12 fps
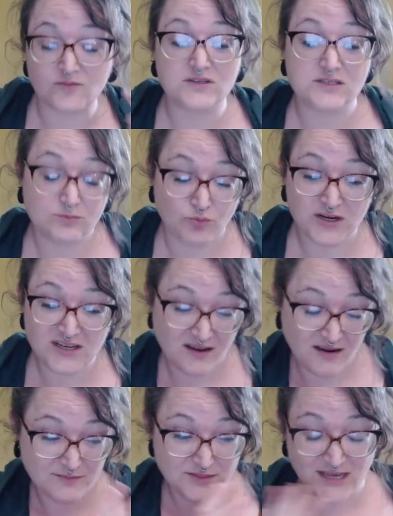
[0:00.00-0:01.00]

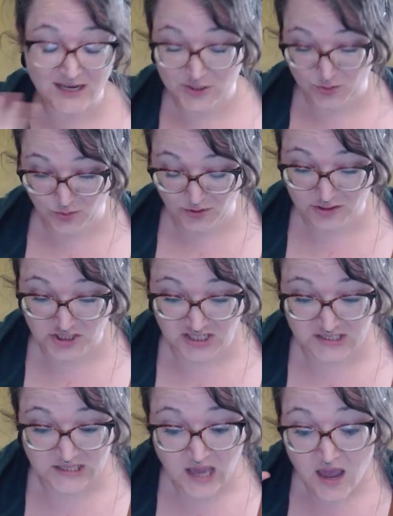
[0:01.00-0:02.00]
springtime sexual
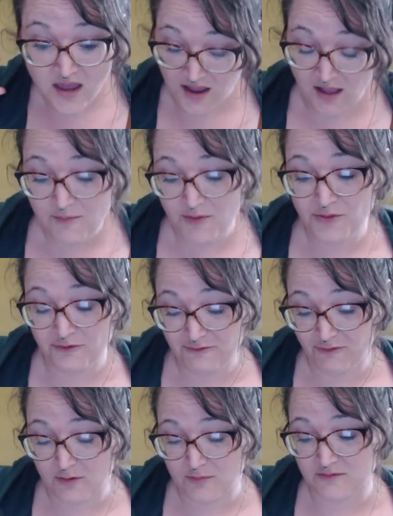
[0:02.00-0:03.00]
urges come in the
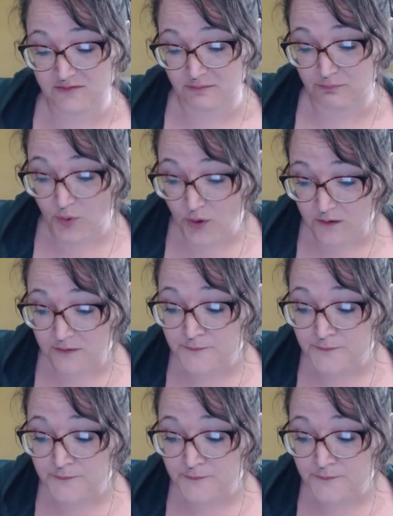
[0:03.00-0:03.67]
form of a bird